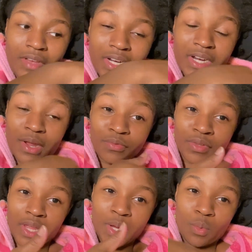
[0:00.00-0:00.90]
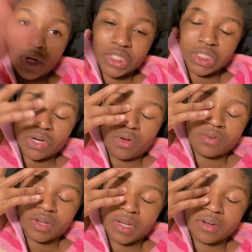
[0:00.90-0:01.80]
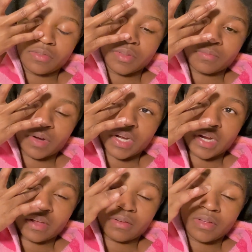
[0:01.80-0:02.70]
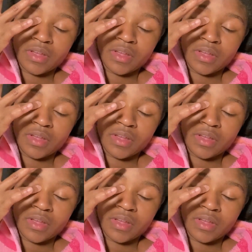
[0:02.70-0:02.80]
I did not feel like washing all 8 of them right now.